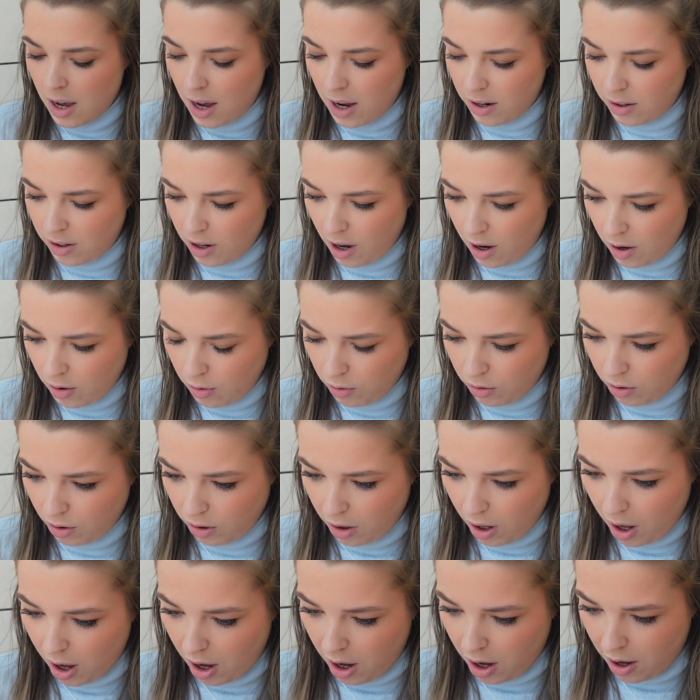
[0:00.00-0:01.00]
a total
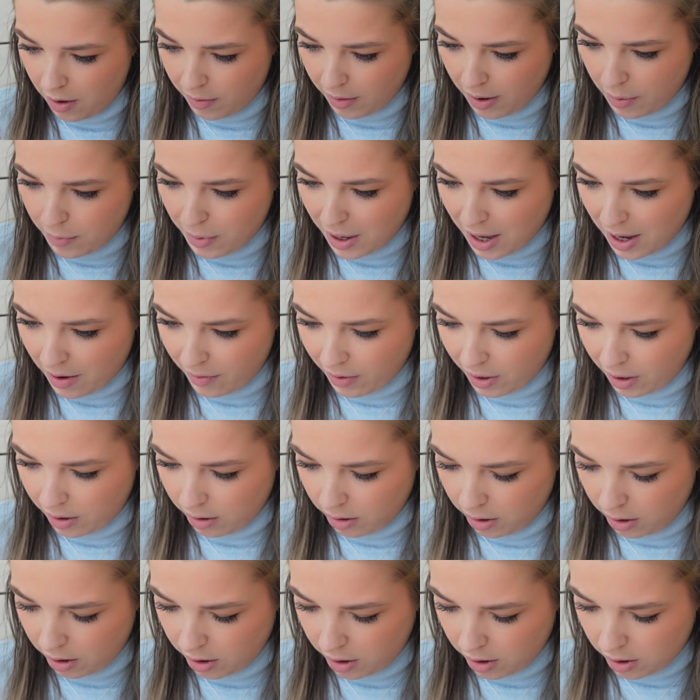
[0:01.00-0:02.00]
of, let me have a little
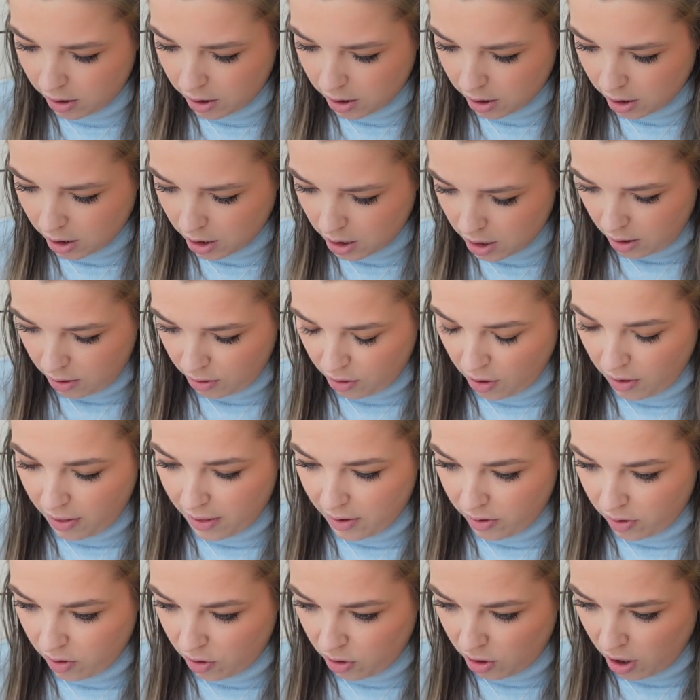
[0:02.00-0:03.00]
look, so
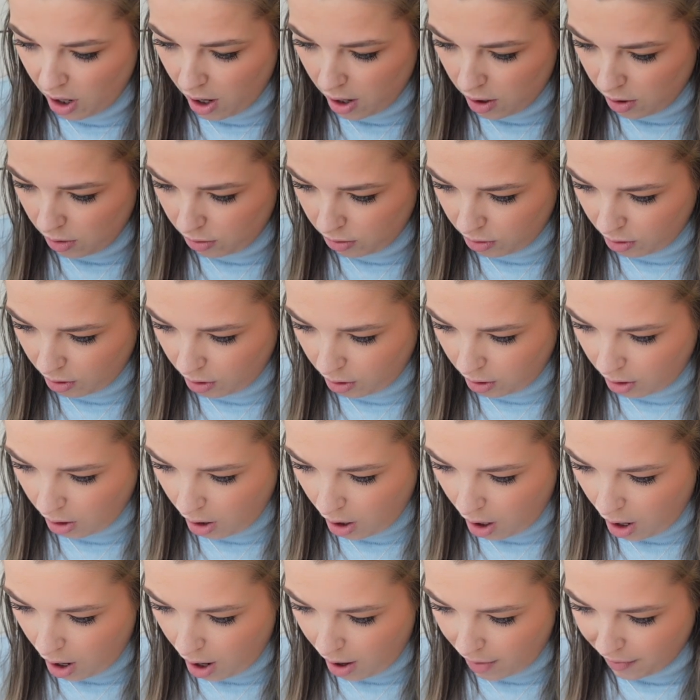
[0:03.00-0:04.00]
there's a total
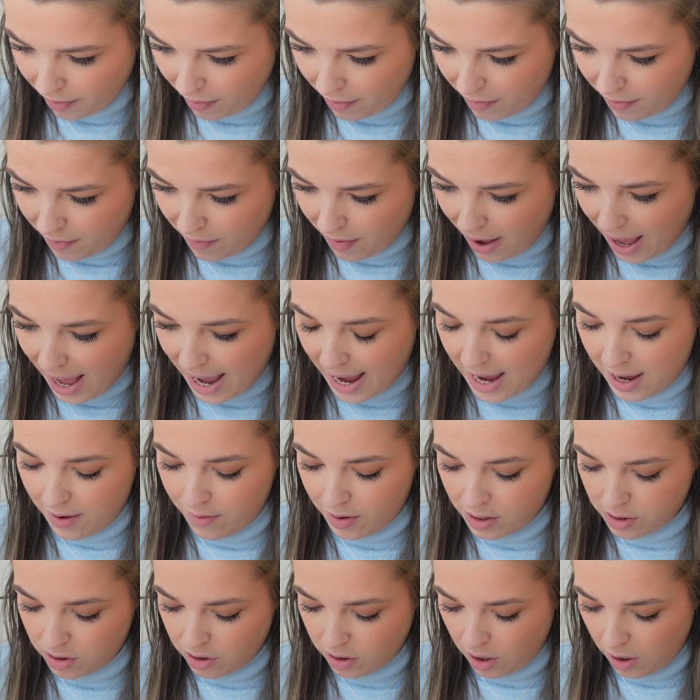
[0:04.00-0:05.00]
of
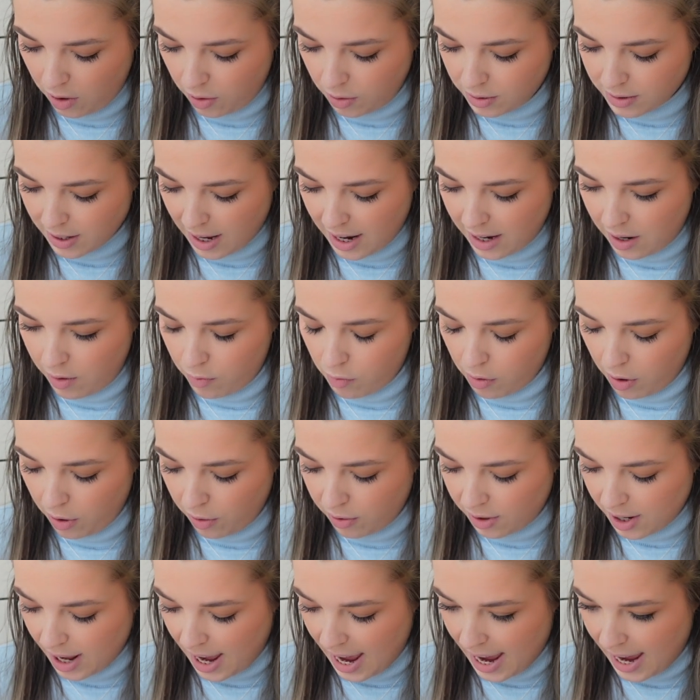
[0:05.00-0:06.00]
5 zones and it
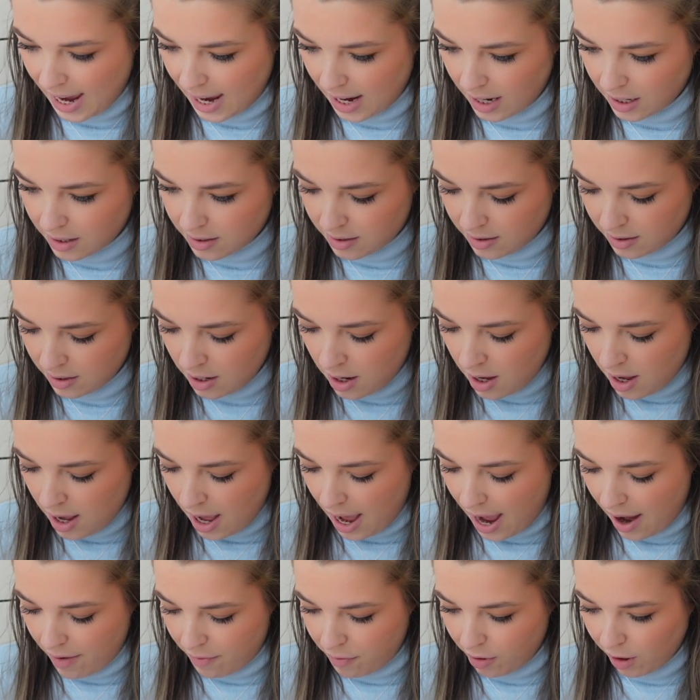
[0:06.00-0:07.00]
rotates
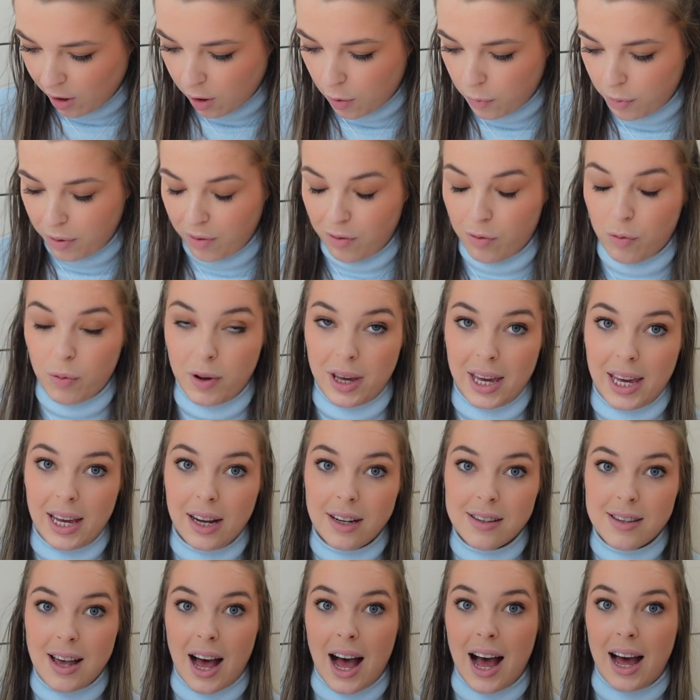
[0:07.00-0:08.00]
every couple of
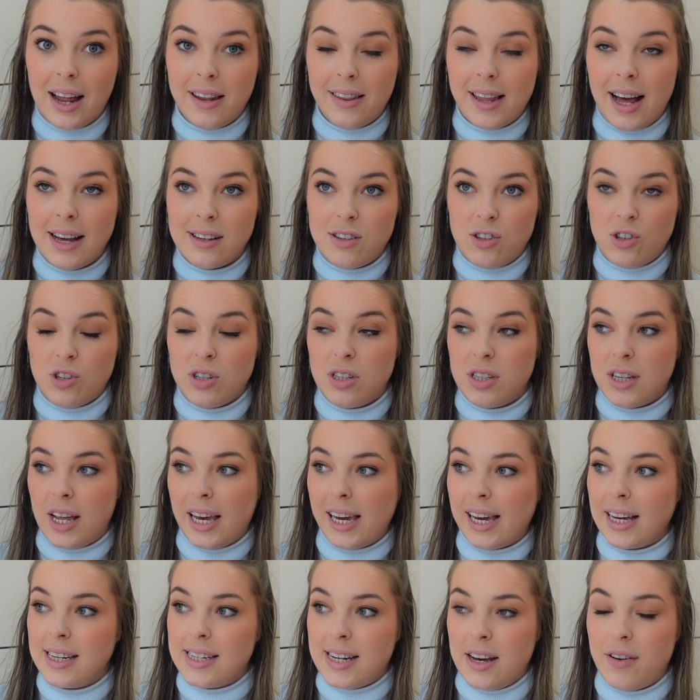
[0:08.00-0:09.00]
weeks, and that's just
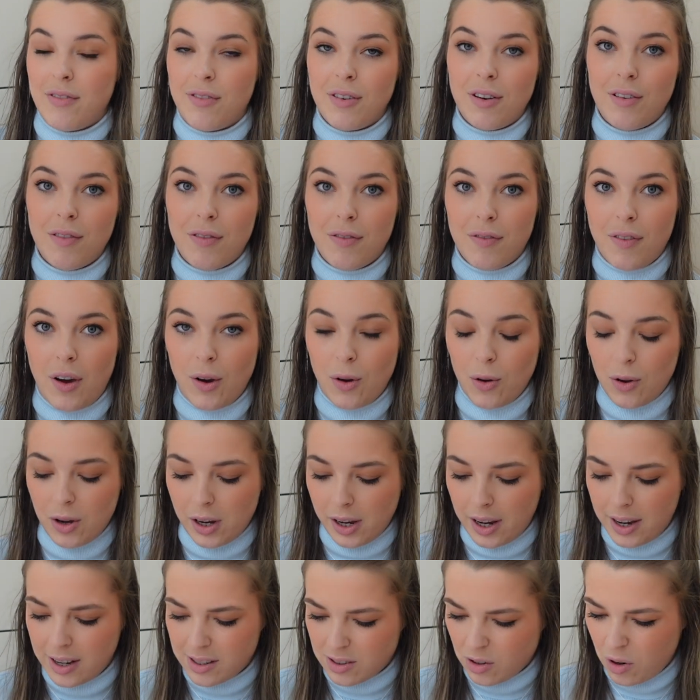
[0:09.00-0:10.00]
like a different
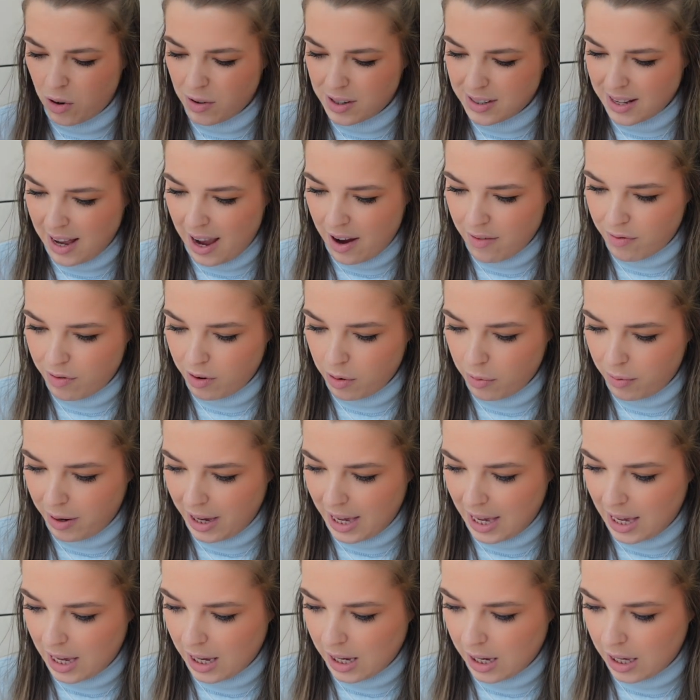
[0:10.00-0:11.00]
focus. Or is it every
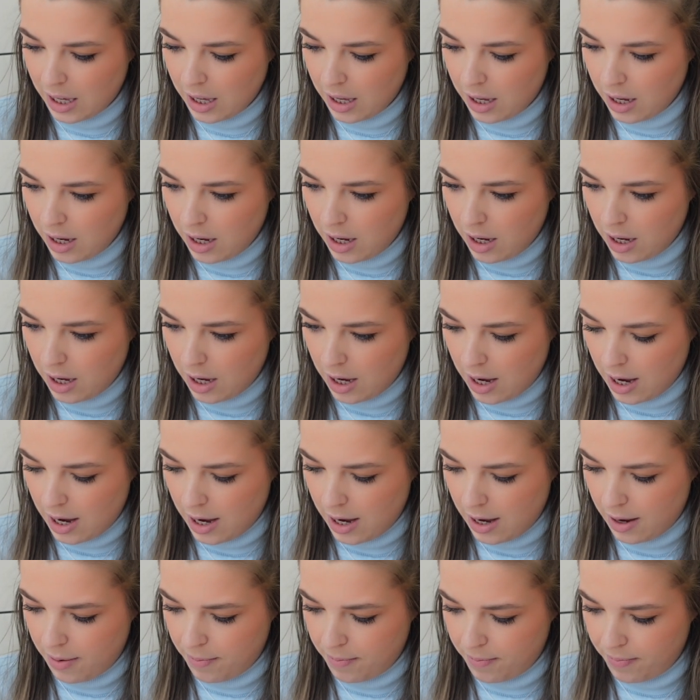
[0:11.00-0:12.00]
week?
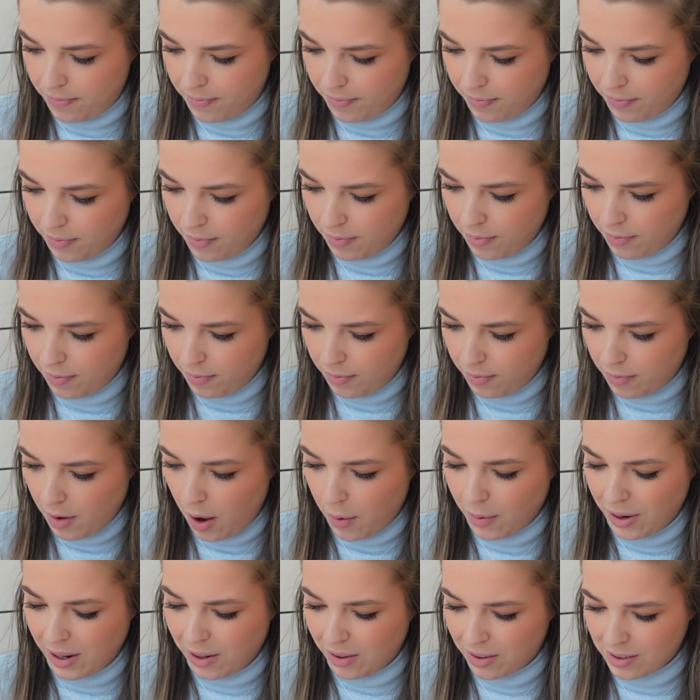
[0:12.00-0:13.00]

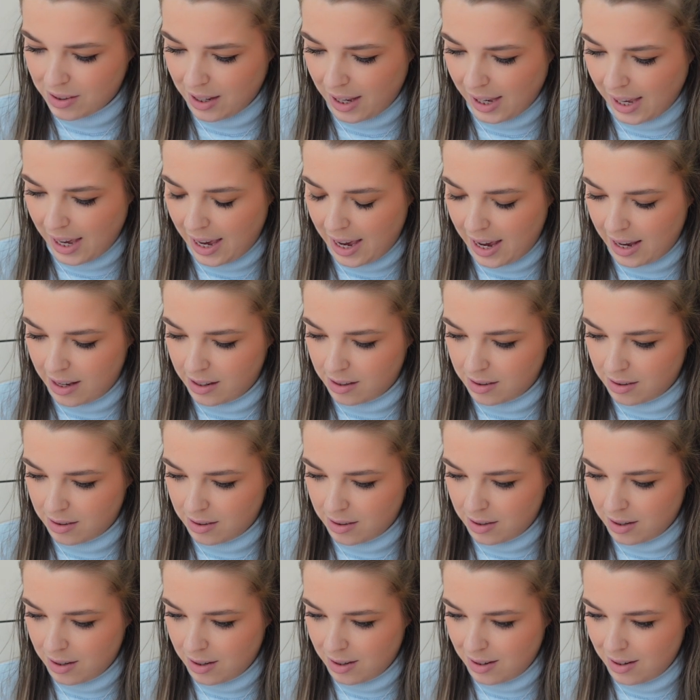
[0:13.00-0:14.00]
No, it looks like it
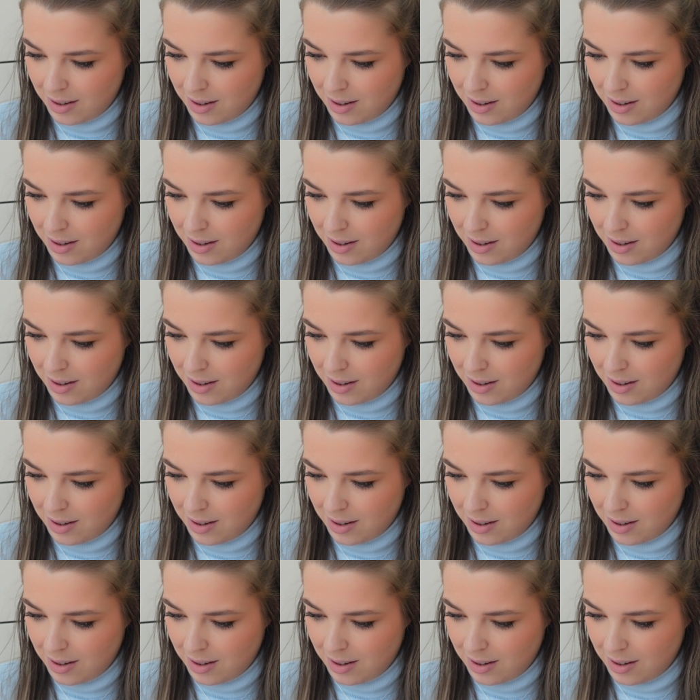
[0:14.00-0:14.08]
is